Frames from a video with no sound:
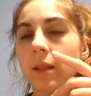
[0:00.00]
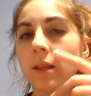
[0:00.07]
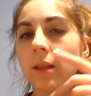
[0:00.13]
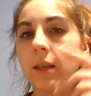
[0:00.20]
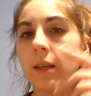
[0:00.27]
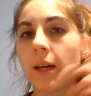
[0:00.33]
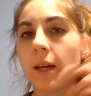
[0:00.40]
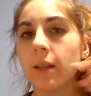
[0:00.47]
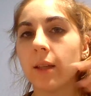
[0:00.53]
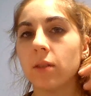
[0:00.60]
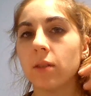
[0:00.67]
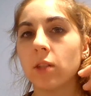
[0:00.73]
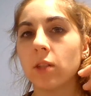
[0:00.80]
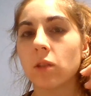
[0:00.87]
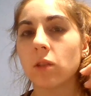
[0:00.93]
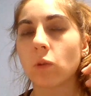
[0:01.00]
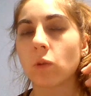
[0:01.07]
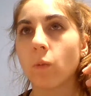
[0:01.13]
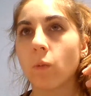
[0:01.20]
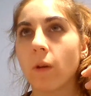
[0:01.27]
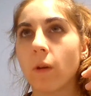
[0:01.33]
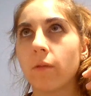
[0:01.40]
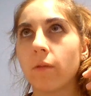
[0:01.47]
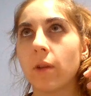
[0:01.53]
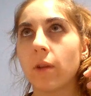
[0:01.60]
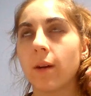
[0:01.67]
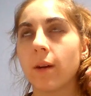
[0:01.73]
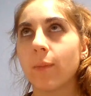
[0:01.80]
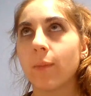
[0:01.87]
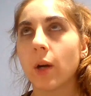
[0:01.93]
yeah, you just grown
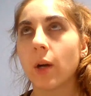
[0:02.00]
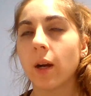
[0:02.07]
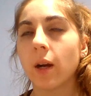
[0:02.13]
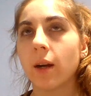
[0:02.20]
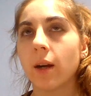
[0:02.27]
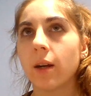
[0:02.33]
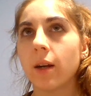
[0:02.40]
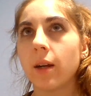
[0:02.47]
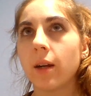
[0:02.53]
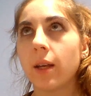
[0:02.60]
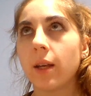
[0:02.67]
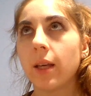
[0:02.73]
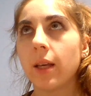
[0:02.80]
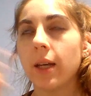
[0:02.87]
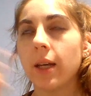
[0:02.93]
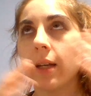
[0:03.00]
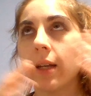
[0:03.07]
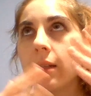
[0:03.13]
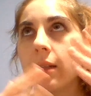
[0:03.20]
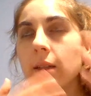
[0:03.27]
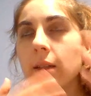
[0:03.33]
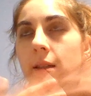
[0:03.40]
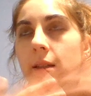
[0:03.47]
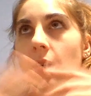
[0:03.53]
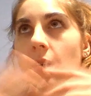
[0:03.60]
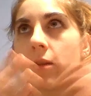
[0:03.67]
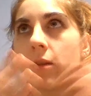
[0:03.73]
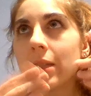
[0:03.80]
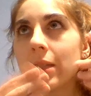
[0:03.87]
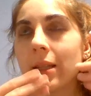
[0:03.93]
apart. It doesn't
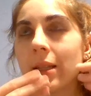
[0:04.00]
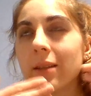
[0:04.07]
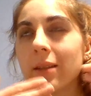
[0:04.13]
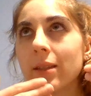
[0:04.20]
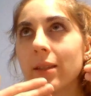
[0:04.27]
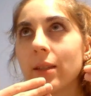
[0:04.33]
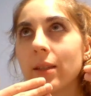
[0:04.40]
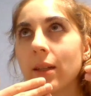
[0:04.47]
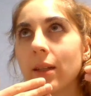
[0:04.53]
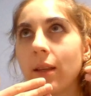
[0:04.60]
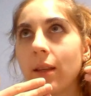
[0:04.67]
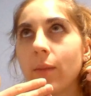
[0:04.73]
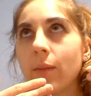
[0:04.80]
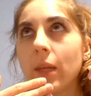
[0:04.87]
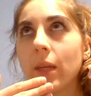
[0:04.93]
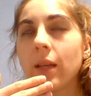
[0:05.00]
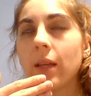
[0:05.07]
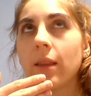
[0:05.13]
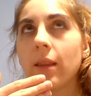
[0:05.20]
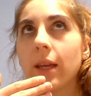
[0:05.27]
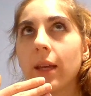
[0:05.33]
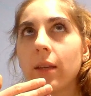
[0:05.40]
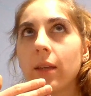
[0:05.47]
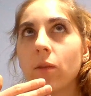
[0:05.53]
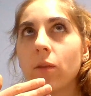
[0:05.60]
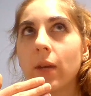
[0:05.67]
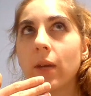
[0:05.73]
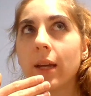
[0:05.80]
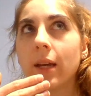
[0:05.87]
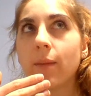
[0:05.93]
always necessarily mean that you
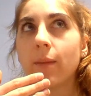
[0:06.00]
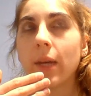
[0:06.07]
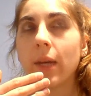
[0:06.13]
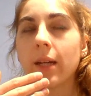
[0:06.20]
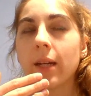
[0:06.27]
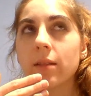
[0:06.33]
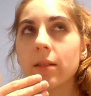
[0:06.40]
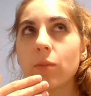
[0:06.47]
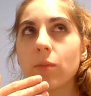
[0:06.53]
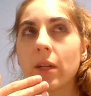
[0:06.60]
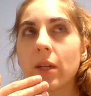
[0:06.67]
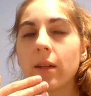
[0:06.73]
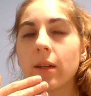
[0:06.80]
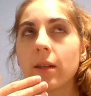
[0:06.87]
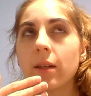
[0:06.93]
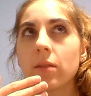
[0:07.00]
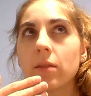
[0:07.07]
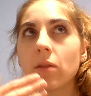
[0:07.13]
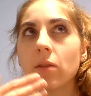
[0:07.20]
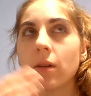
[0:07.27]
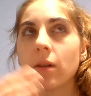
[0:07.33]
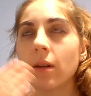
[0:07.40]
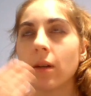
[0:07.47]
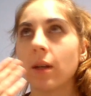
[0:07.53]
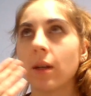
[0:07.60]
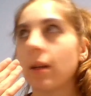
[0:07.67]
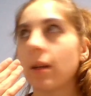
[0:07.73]
had a bad experience or